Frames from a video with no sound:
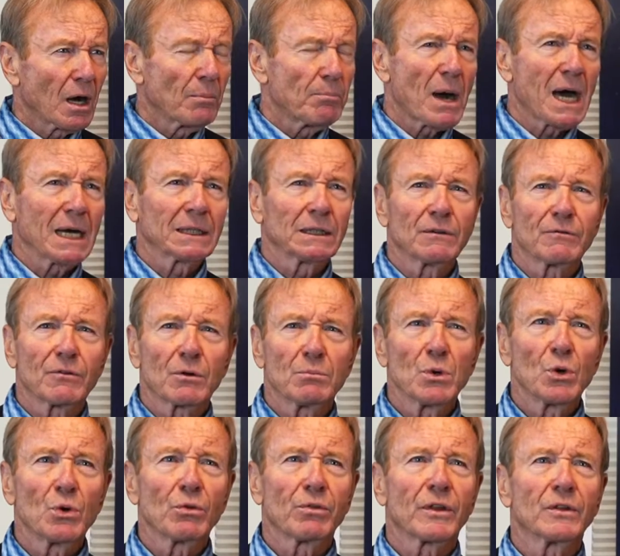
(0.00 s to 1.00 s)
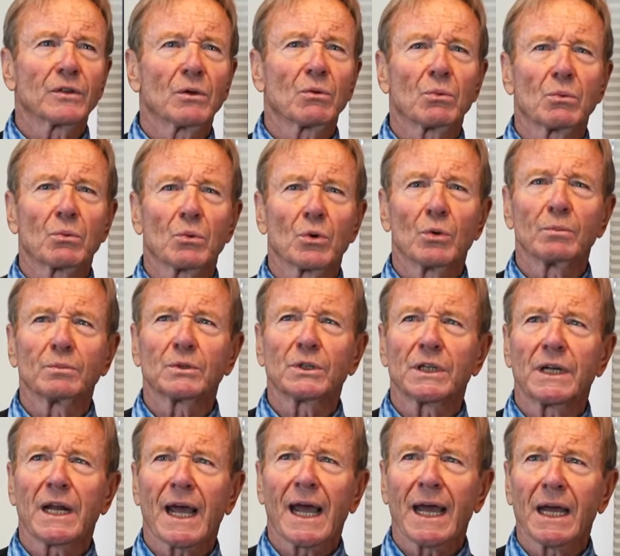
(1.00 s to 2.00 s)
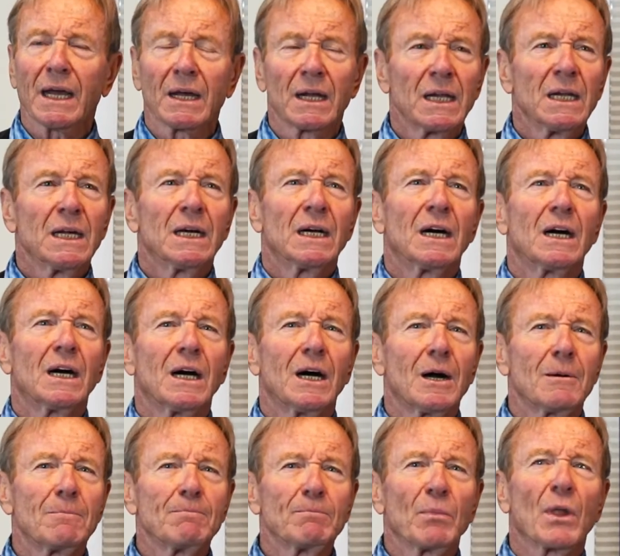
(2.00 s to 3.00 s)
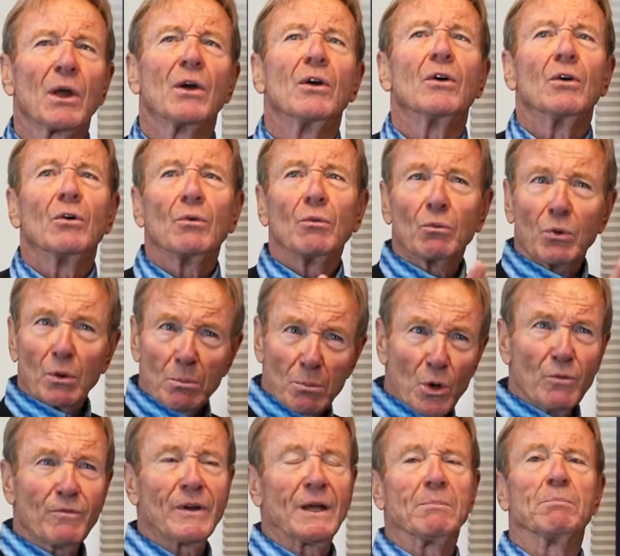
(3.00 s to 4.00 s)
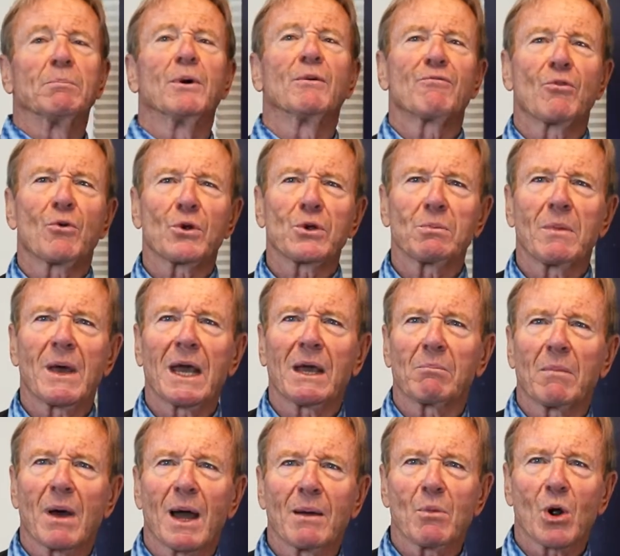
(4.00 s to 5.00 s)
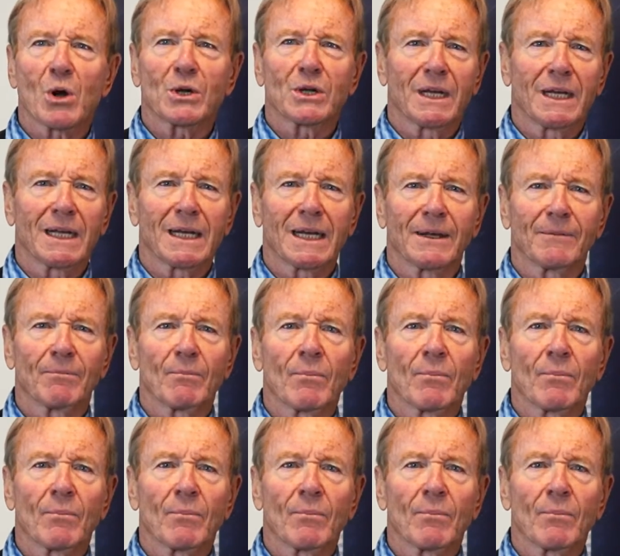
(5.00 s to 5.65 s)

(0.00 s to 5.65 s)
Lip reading: bottle of vermouth in the room today, remove it before you make my martini.